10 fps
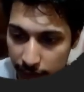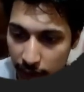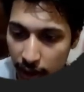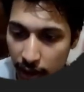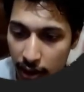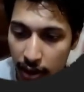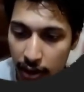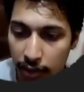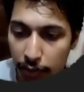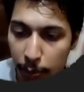We perform the
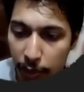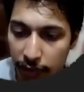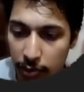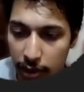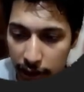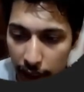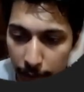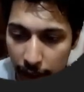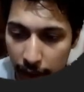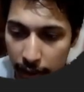same thing
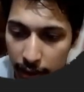for third